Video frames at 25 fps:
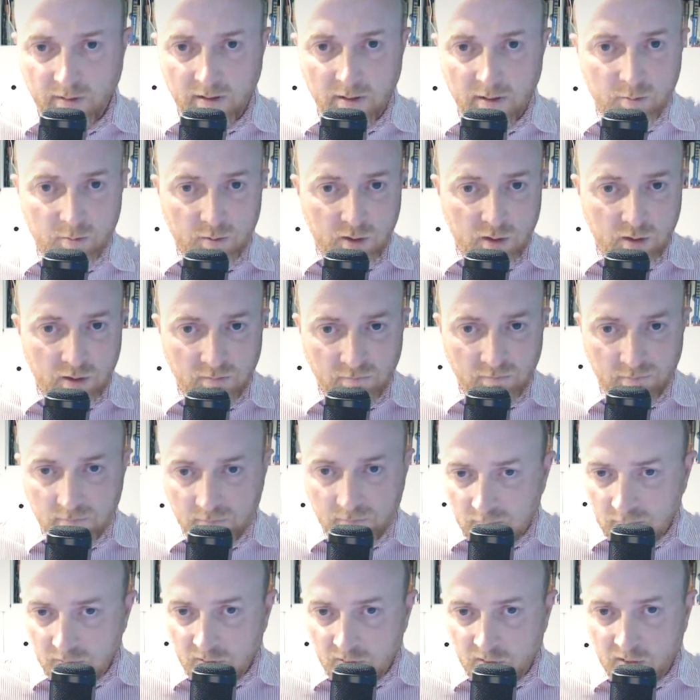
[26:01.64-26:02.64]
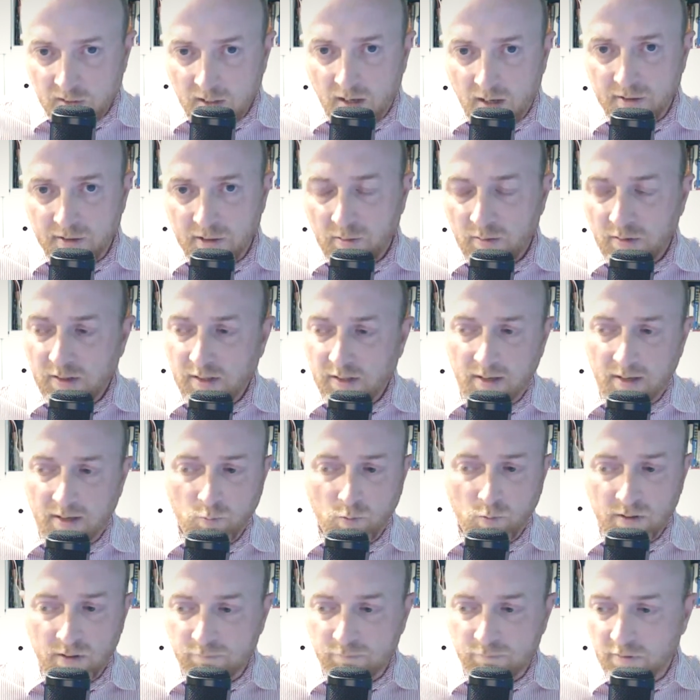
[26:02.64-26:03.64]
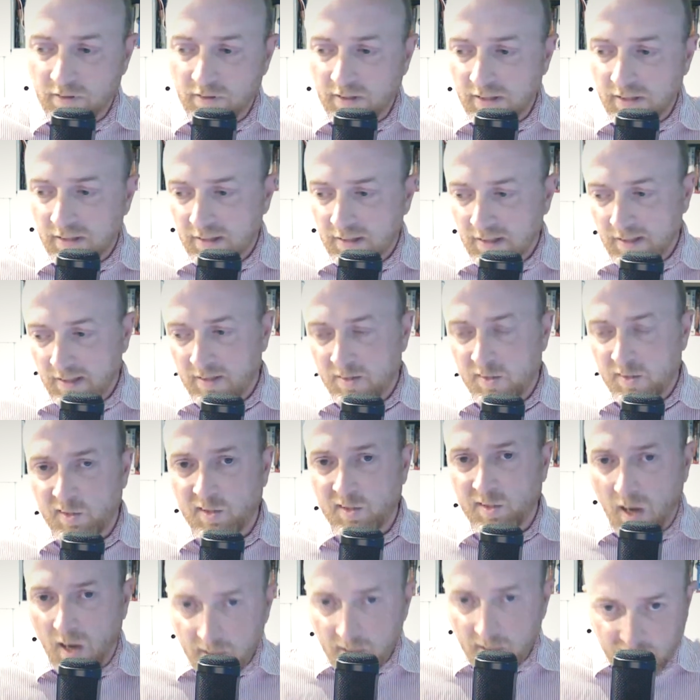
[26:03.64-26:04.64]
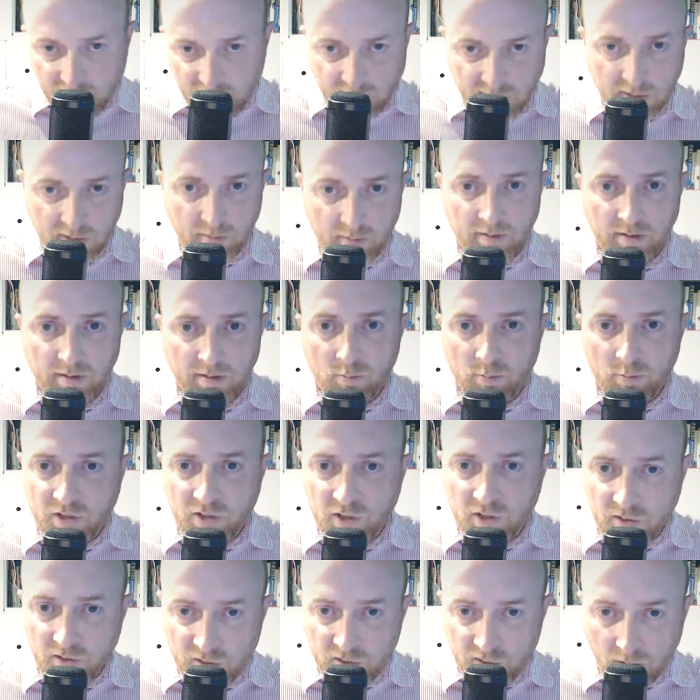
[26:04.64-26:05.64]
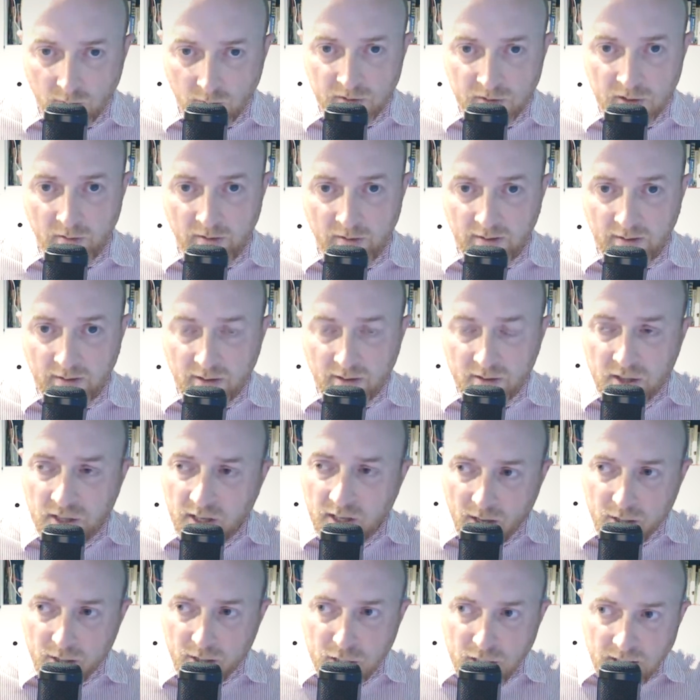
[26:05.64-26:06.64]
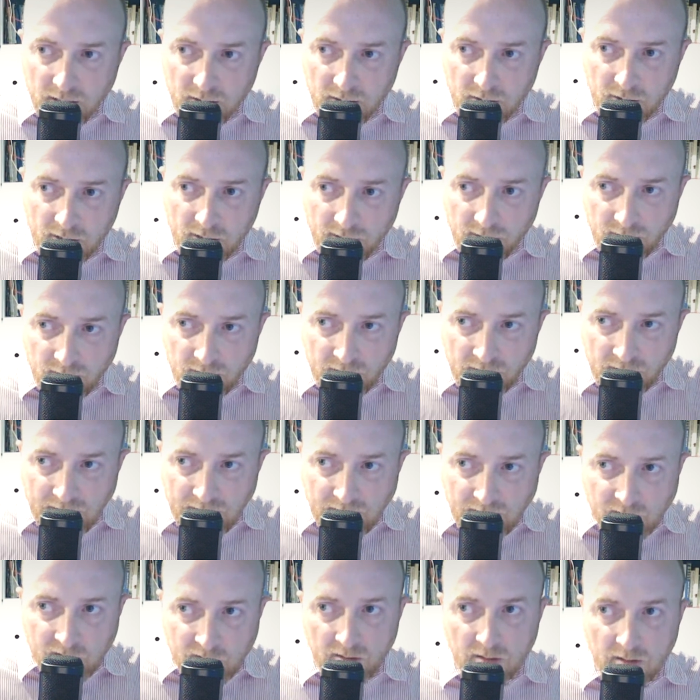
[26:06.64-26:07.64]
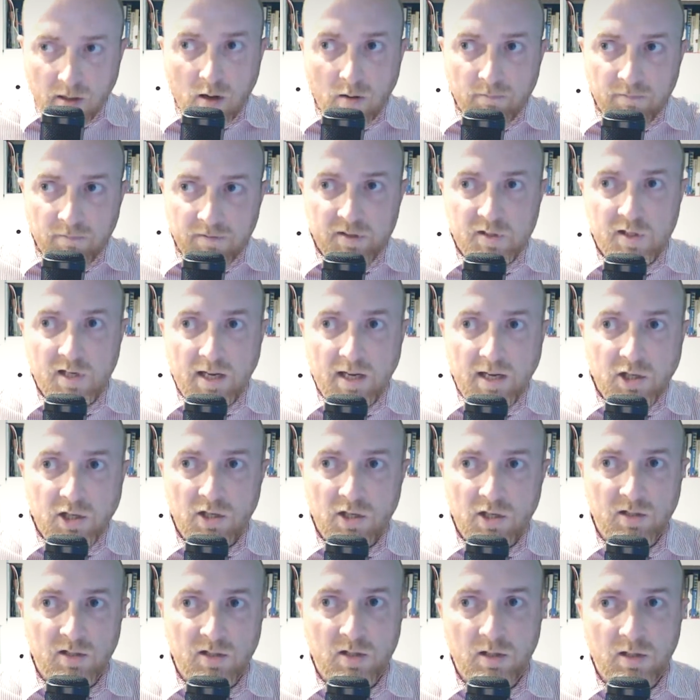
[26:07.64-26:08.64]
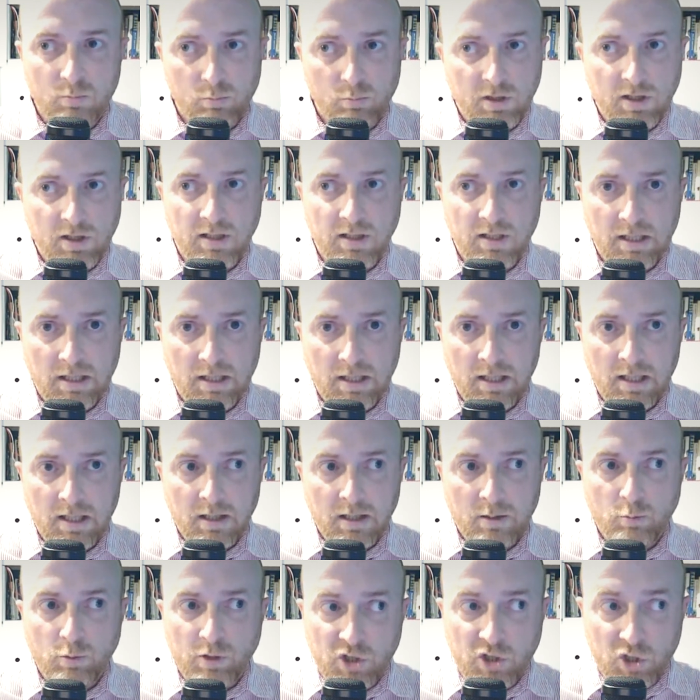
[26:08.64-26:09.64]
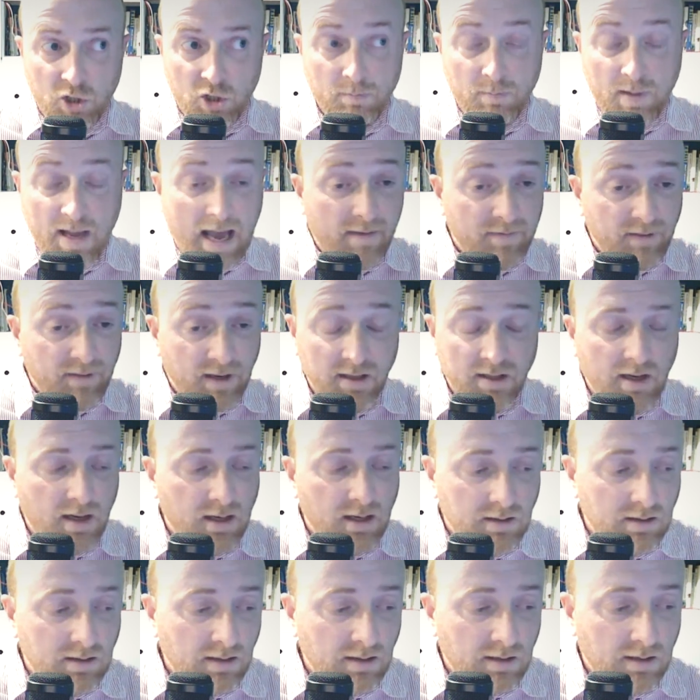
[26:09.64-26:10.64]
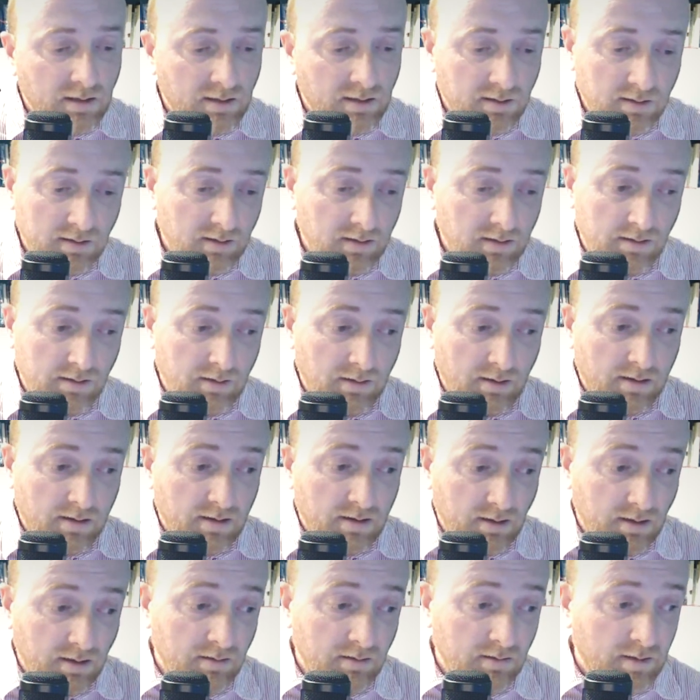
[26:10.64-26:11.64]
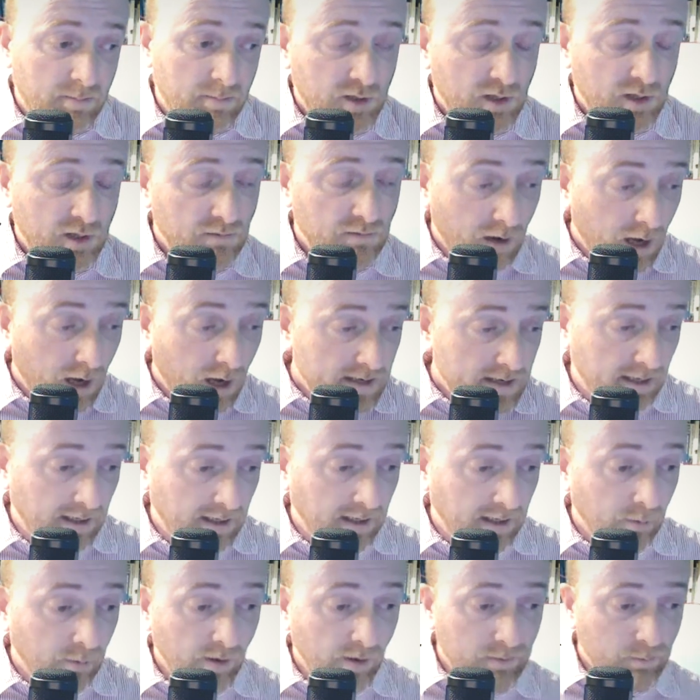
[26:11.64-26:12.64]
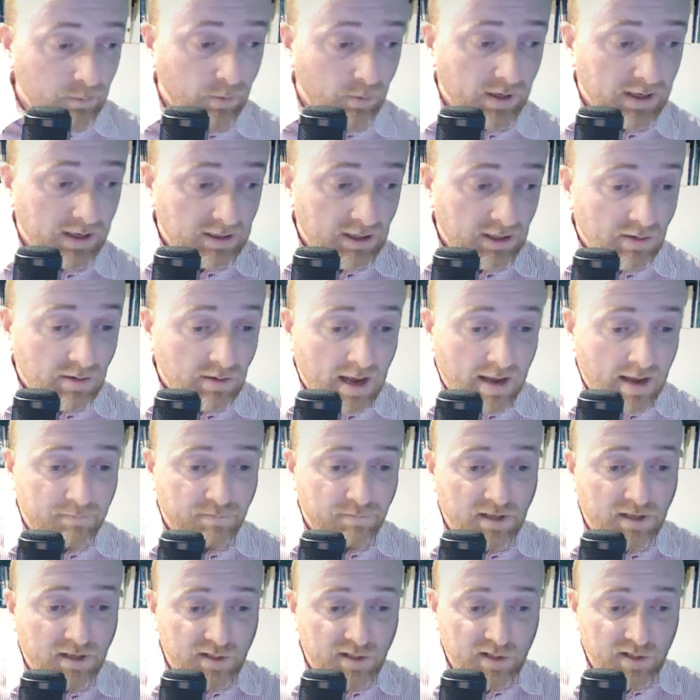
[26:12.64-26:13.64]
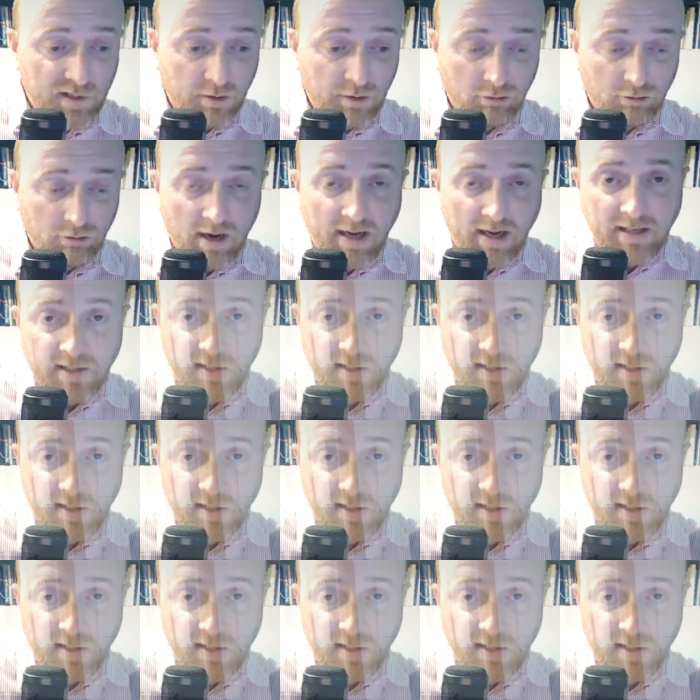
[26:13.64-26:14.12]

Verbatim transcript: we should start doing again? What have we started doing that we should stop doing? And I think these are the conversations that we should be having. And yeah, I think you're absolutely right, Nick. We do have this grace